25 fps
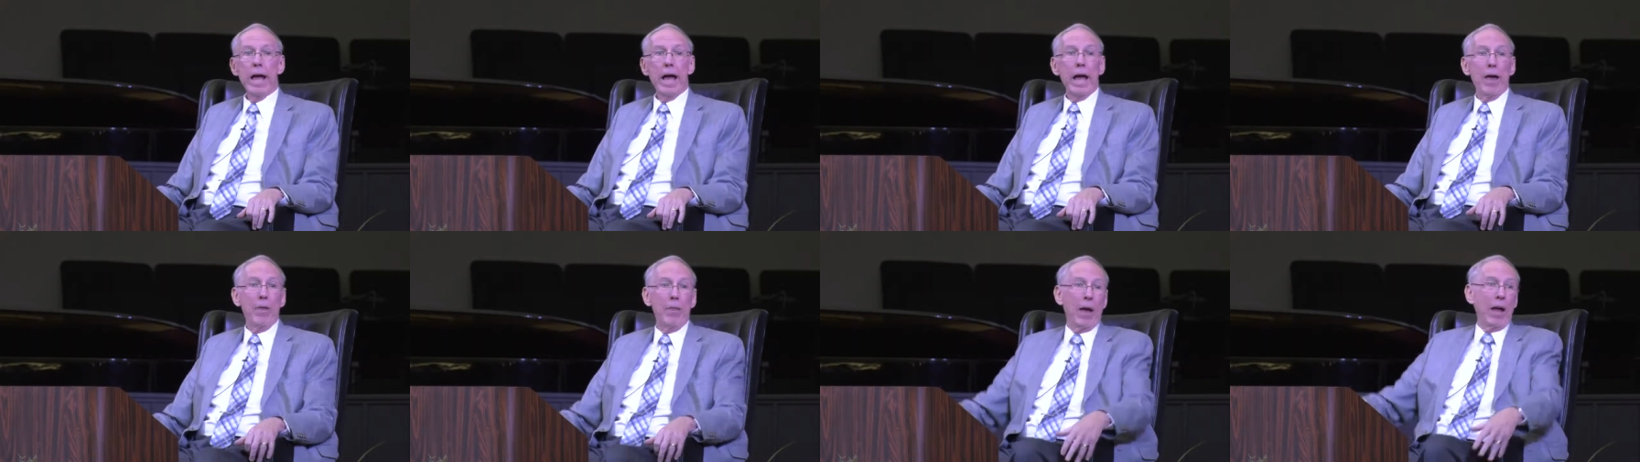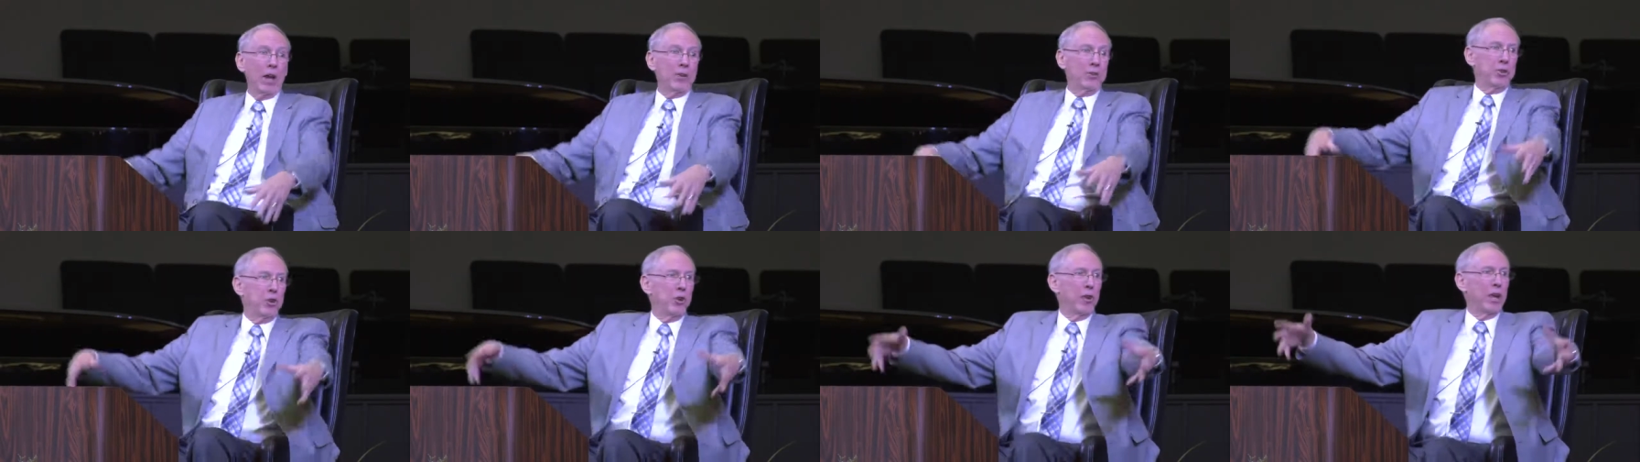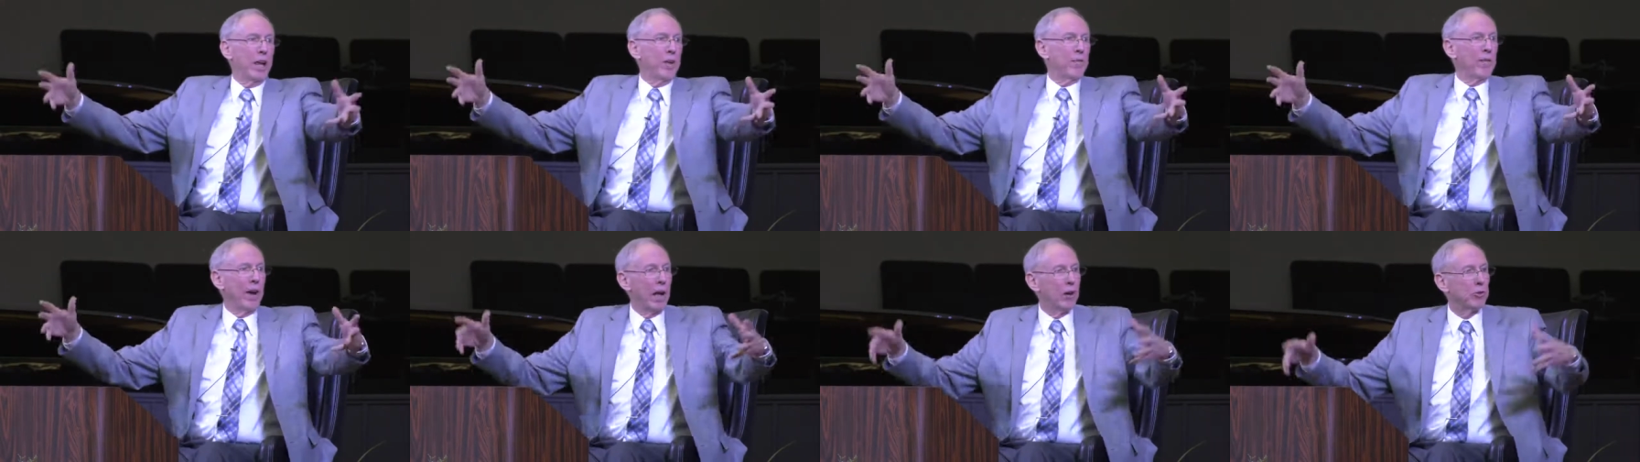And that you
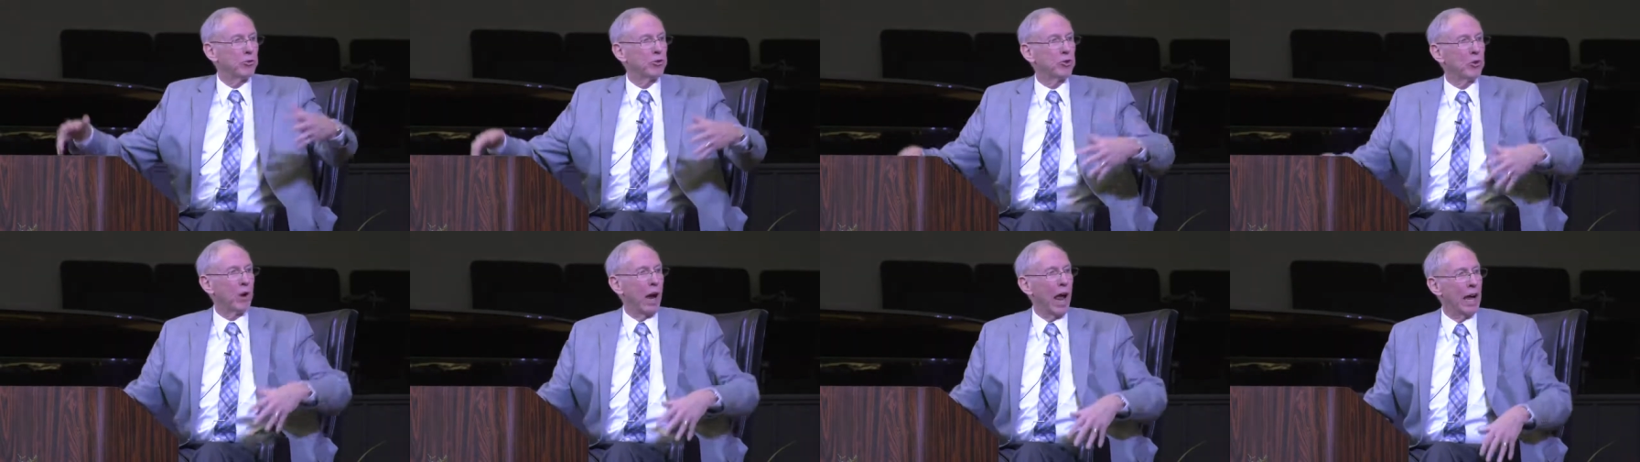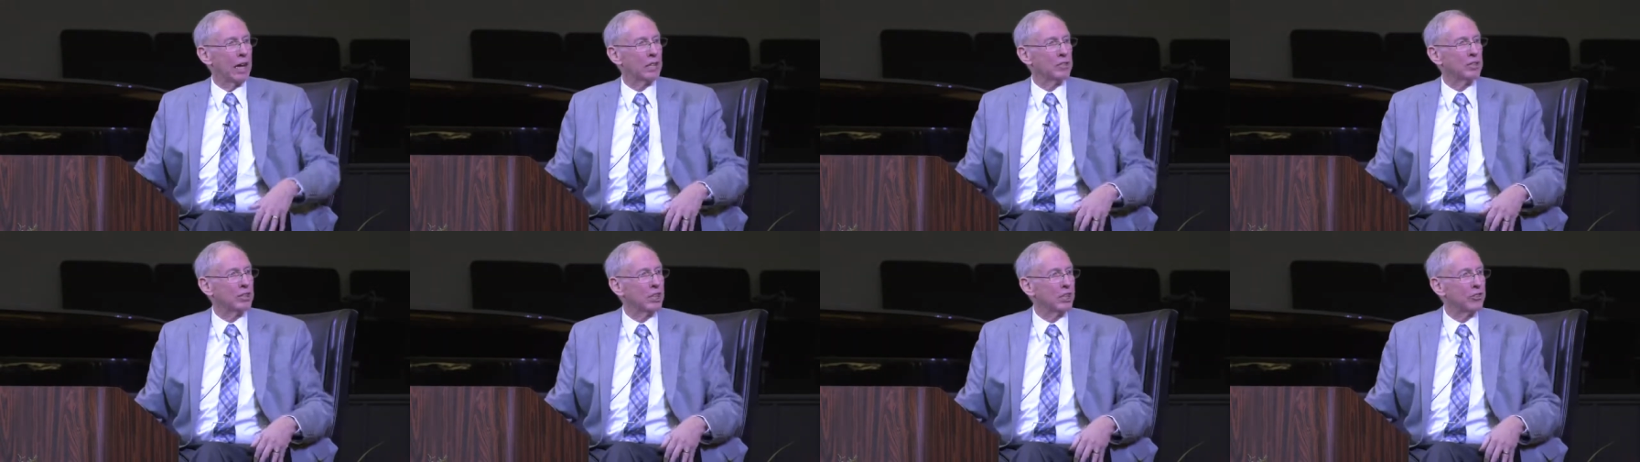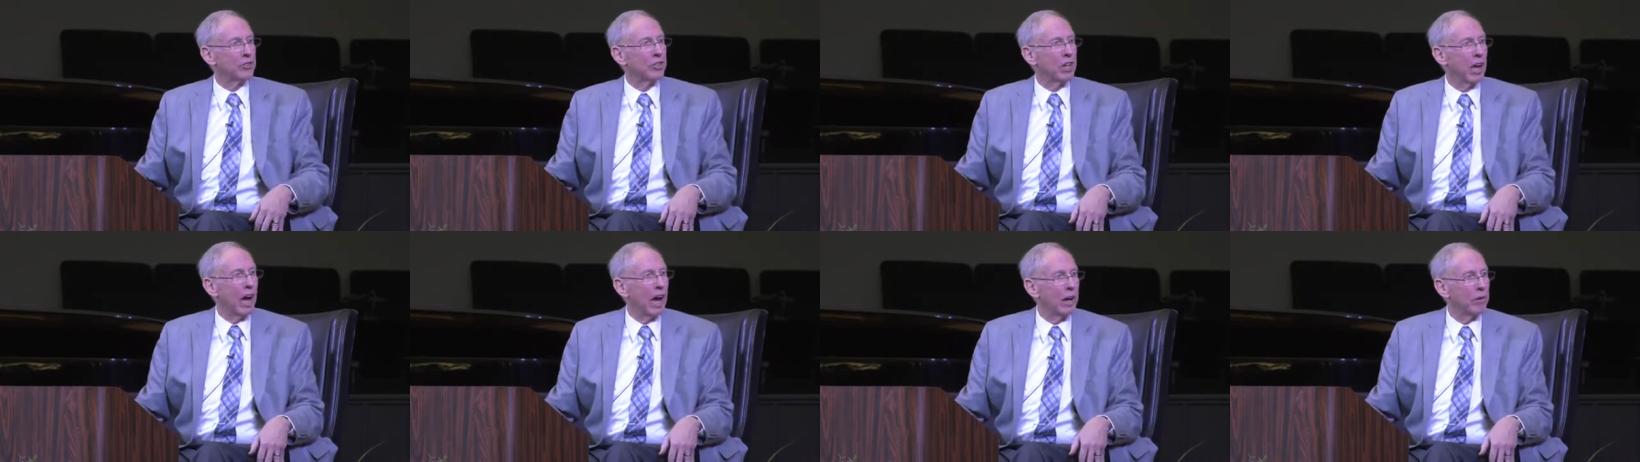give out tracts?
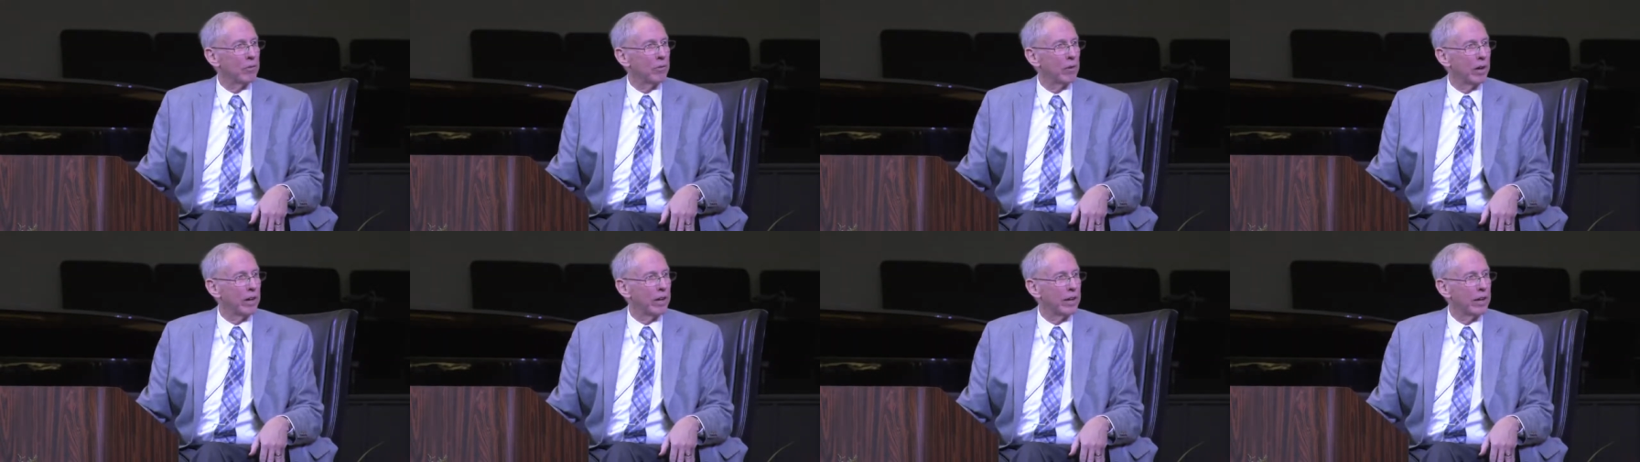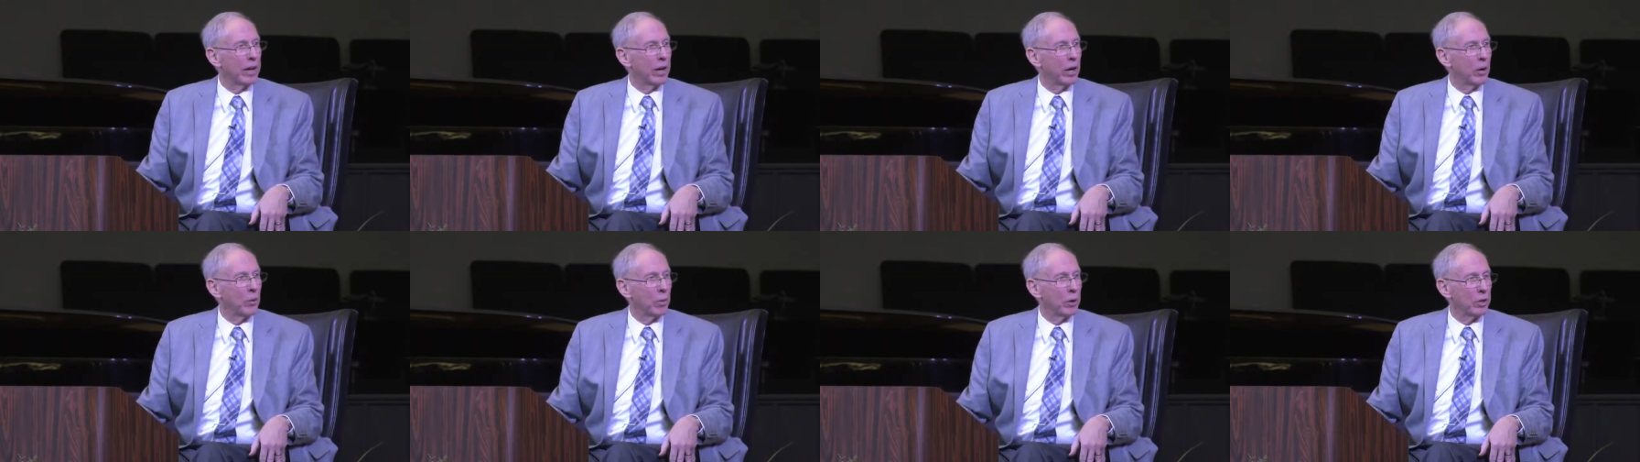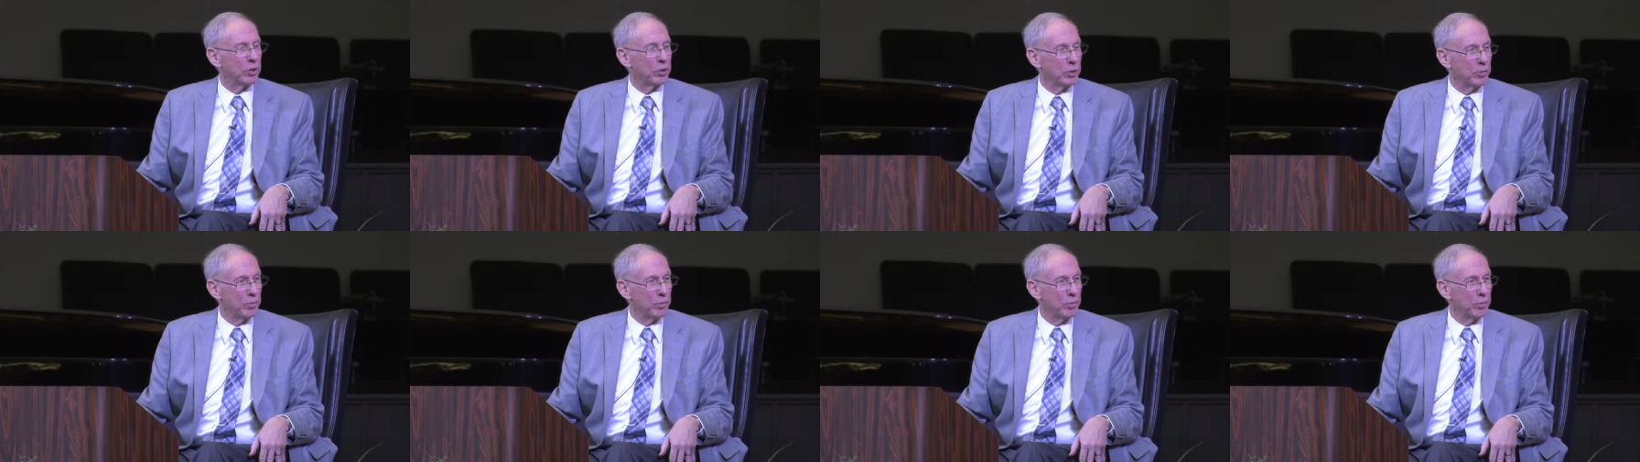Does God really care what